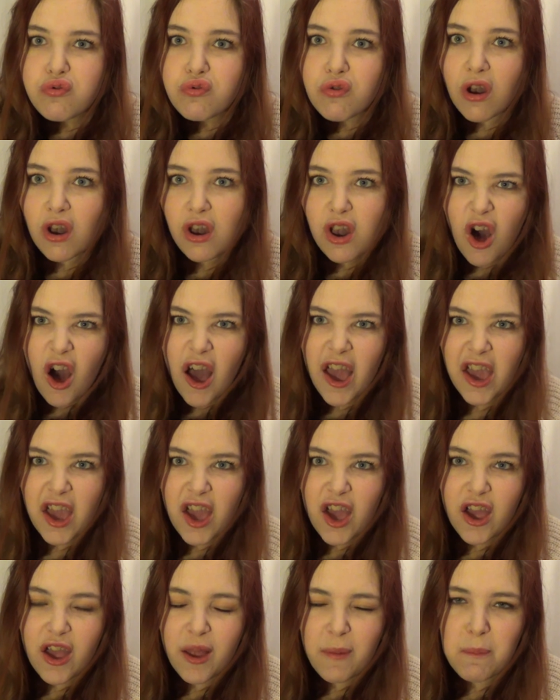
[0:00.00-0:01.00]

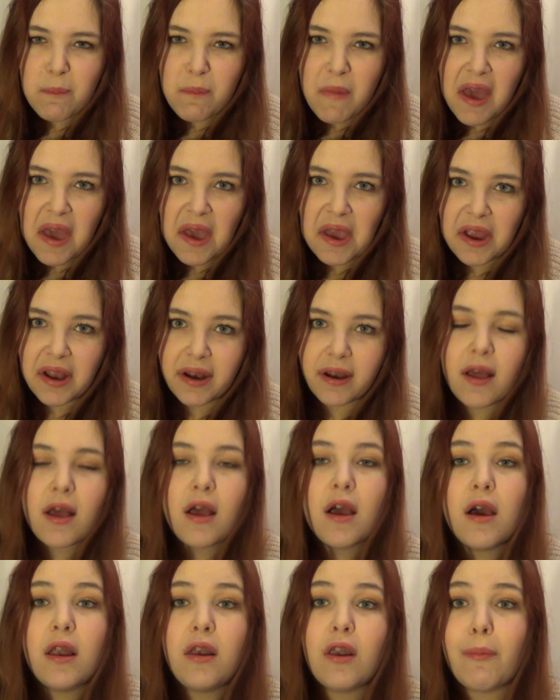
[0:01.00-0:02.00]
lion, man.
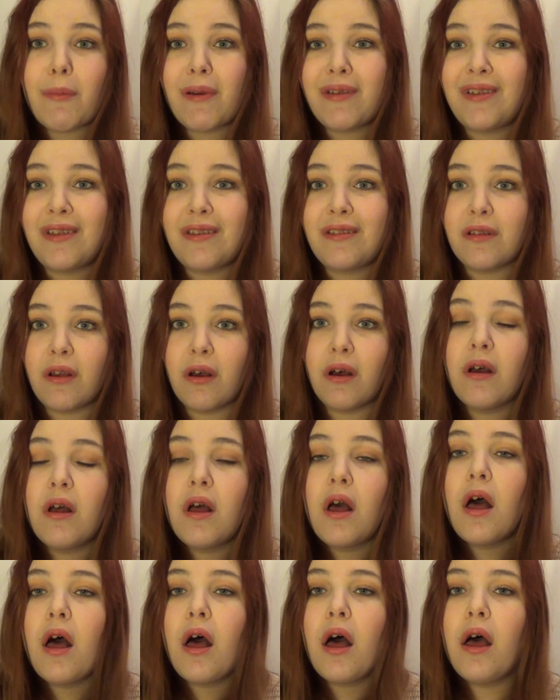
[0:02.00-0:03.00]
Like my sister
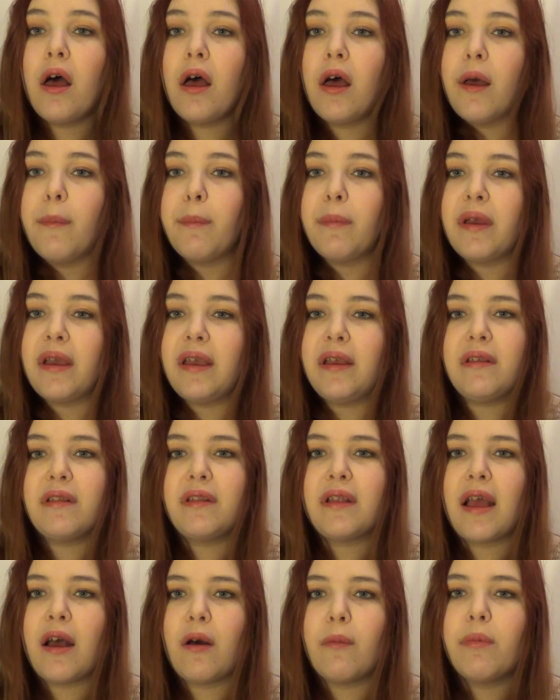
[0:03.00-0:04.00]
is
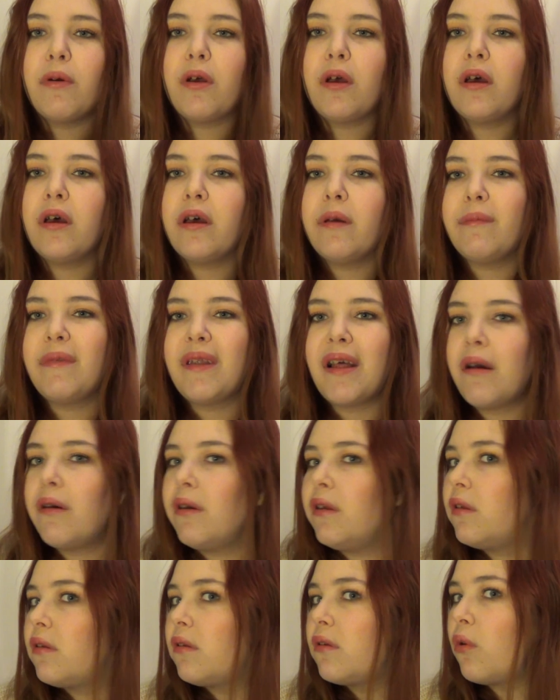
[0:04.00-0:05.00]
now, but now
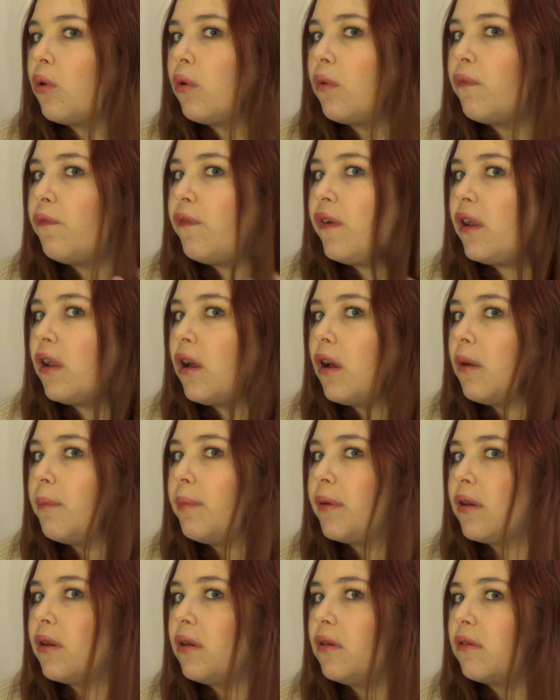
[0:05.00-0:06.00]
it's gone thinner
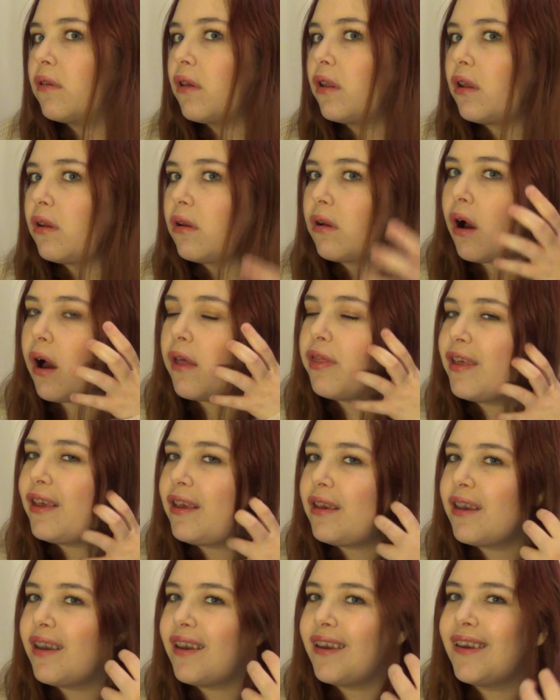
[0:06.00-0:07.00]
because I
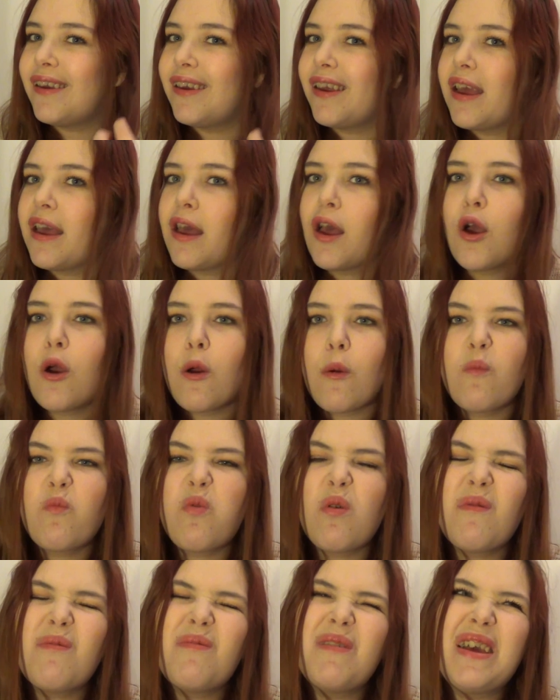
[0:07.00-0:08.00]
think
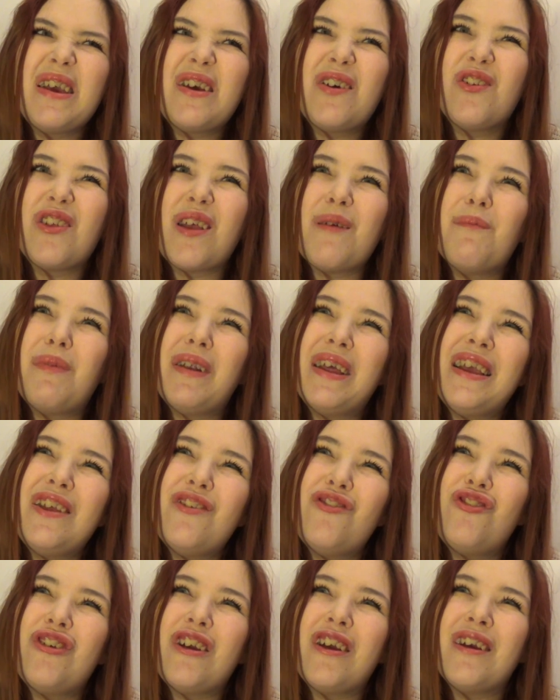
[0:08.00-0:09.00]
probably because I
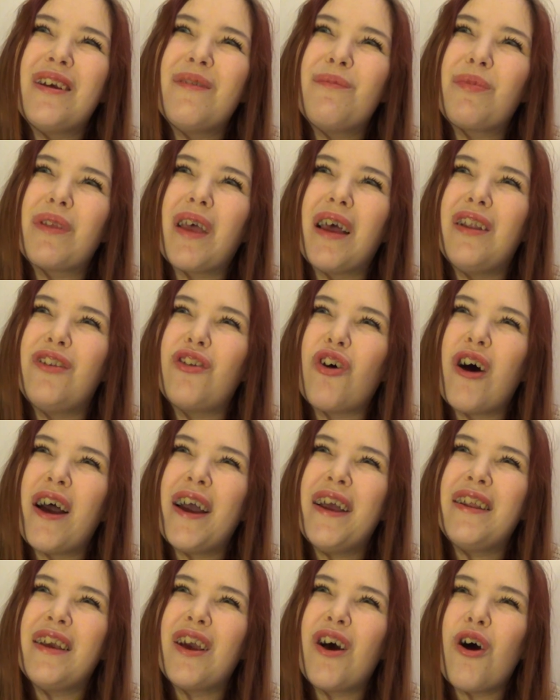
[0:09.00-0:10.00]
bleached it and
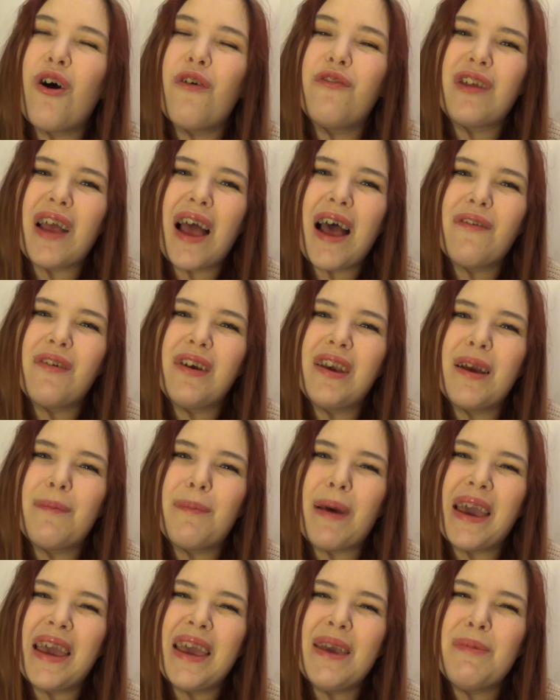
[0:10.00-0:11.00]
dyed it after having a
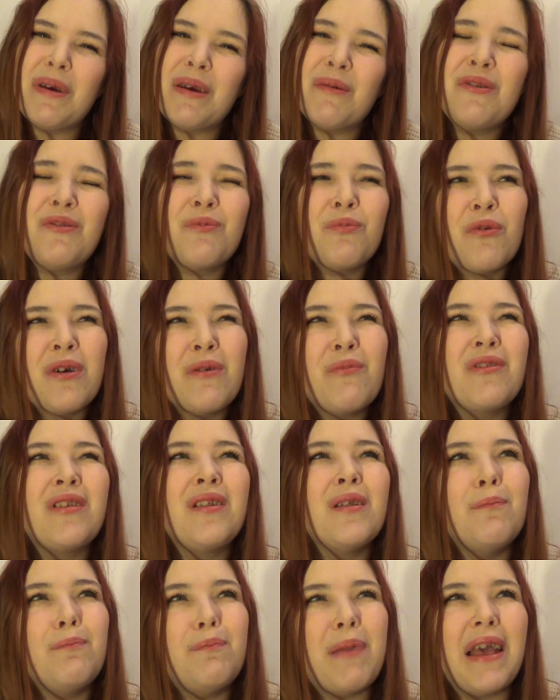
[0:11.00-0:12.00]
baby, which probably
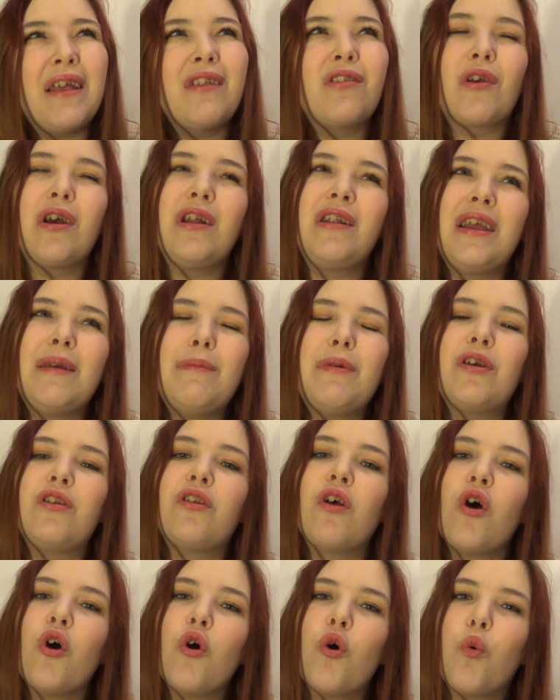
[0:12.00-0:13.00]
wasn't the best idea
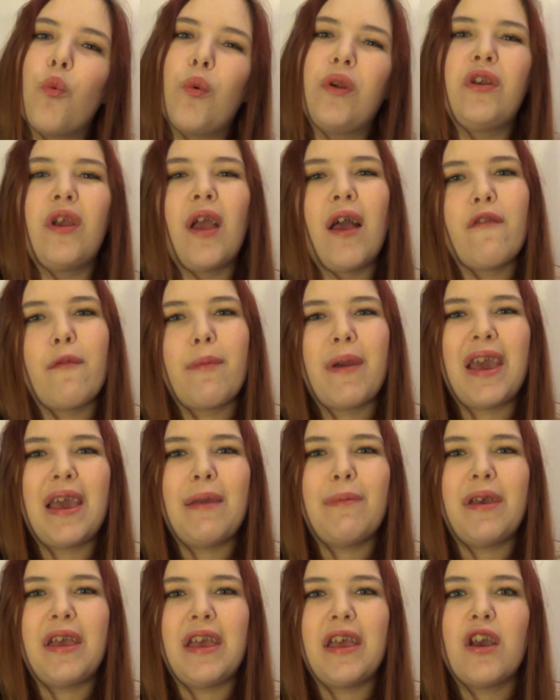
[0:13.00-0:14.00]
because when you have a
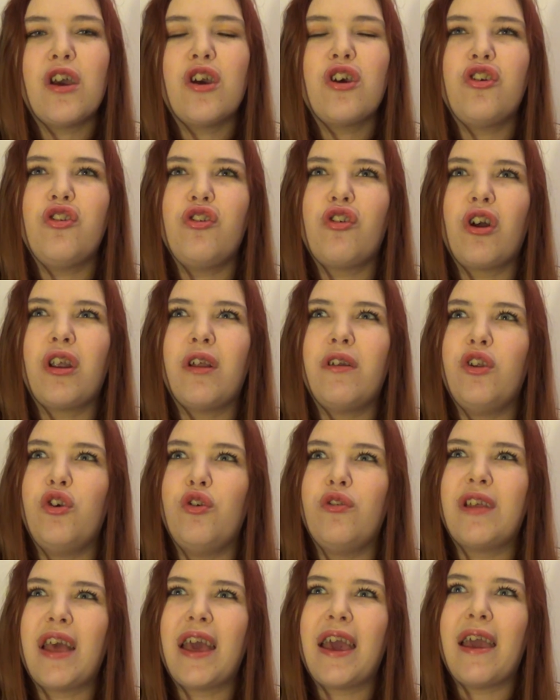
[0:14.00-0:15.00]
baby you kind of
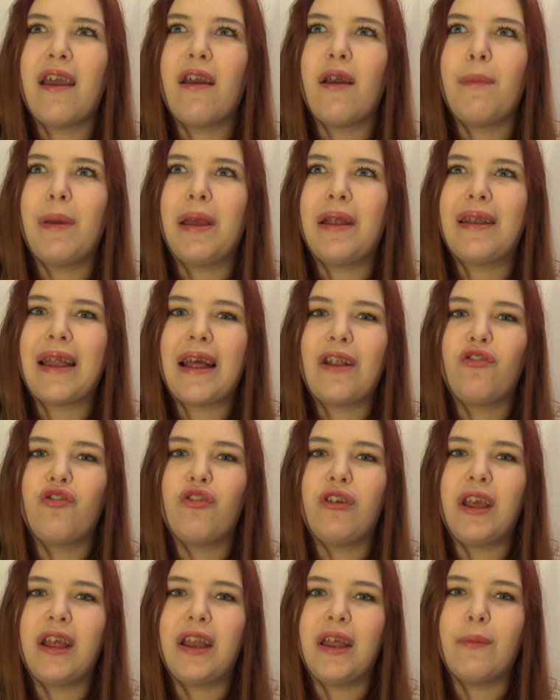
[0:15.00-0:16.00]
lose hair a bit
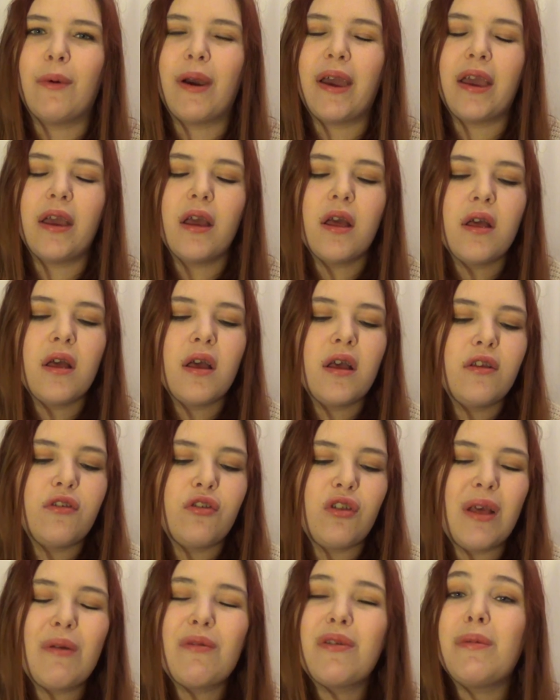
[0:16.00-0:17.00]
naturally anyway,
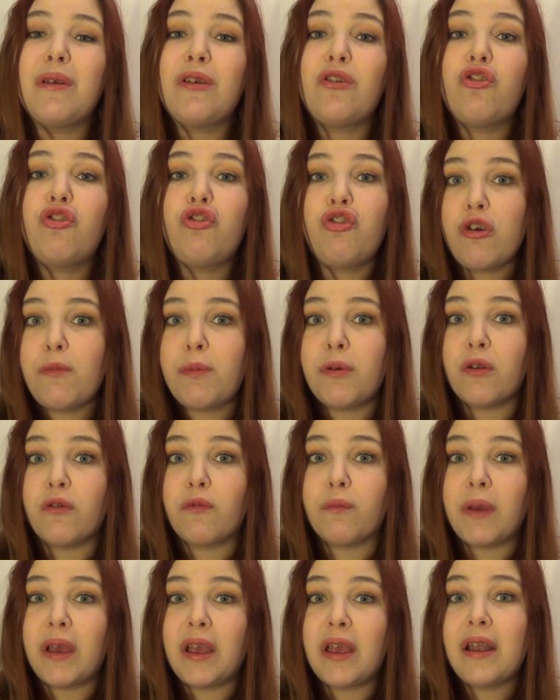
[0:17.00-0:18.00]
so that was a bit stupid
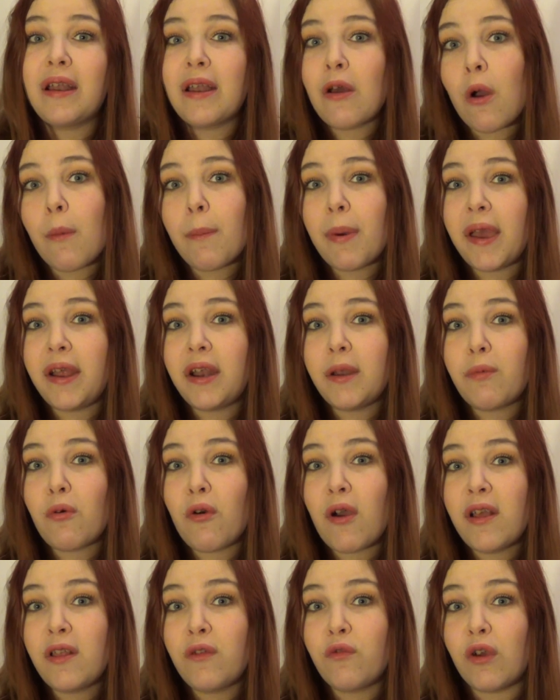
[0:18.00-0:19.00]
of me, and now I'm paying the
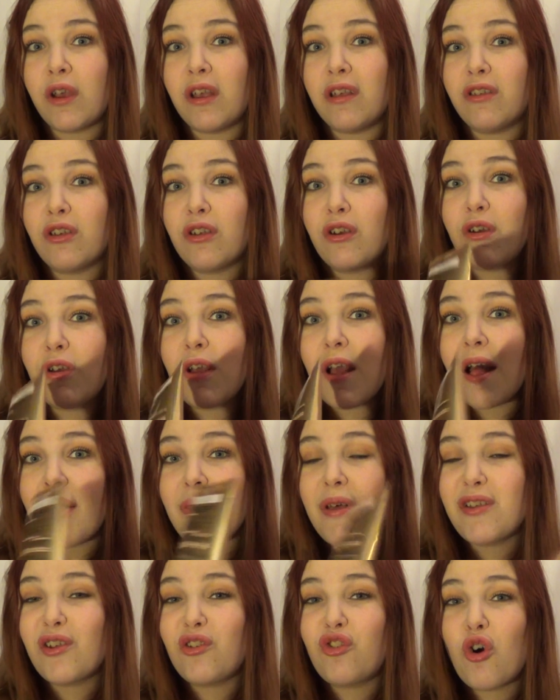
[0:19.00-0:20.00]
price for it. So
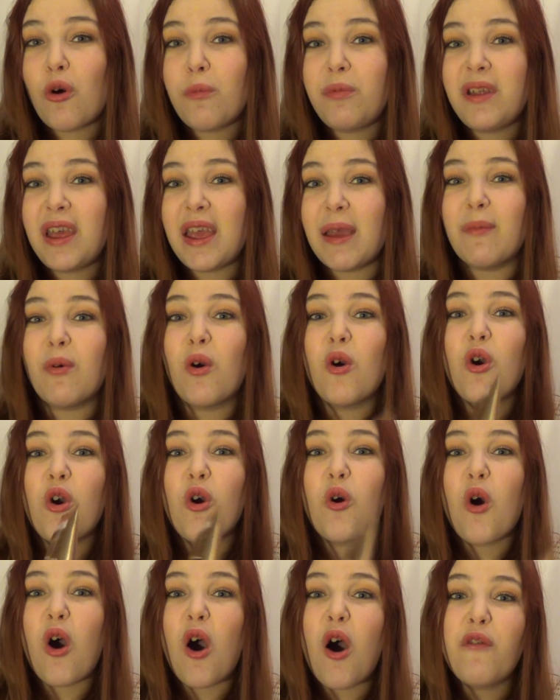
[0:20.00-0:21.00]
that's a top tip:
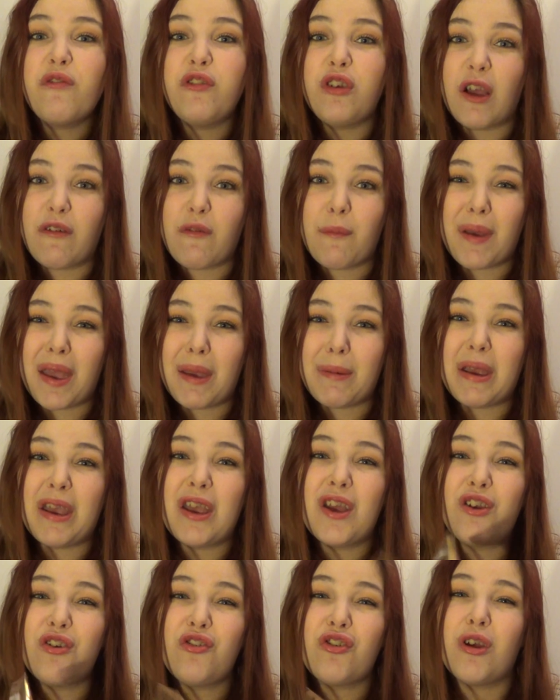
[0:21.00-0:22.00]
after you have a baby,
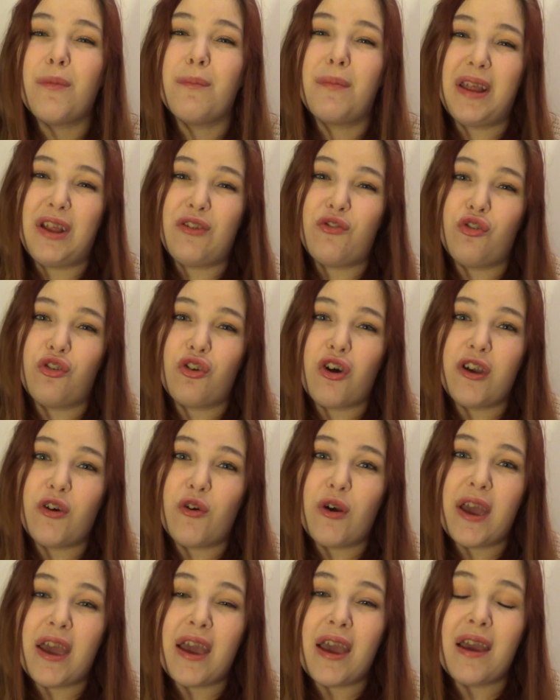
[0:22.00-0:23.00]
don't bleach and dye
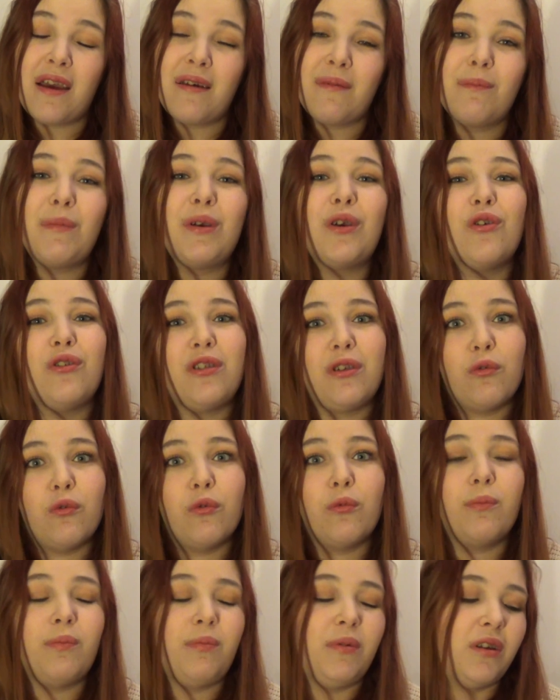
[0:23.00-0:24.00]
your hair because it
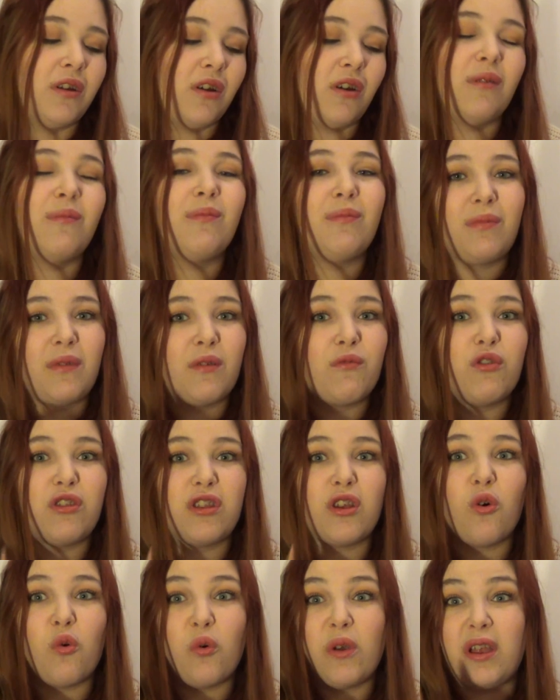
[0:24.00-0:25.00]
will, you know,
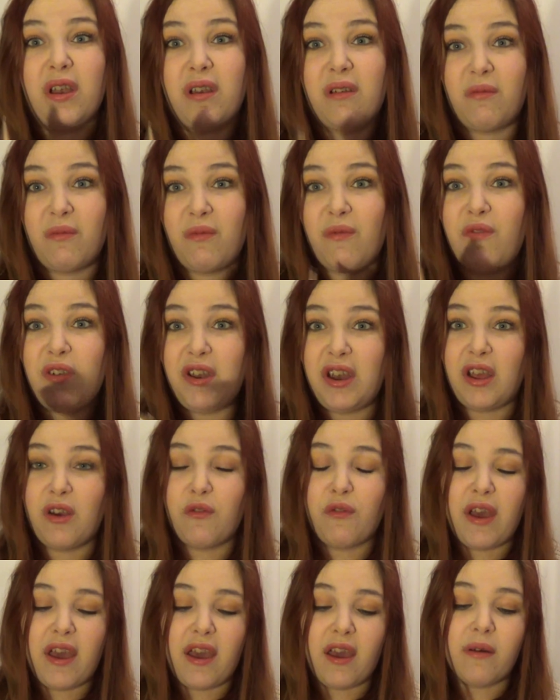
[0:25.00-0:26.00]
result in thinning
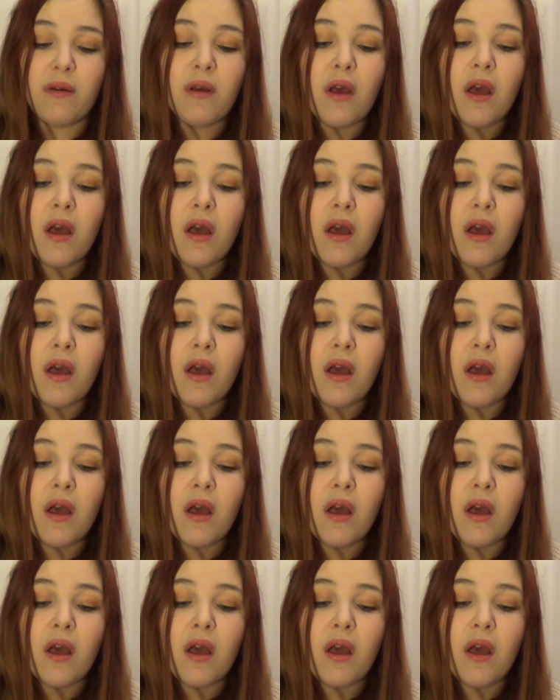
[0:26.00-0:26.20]
of hair.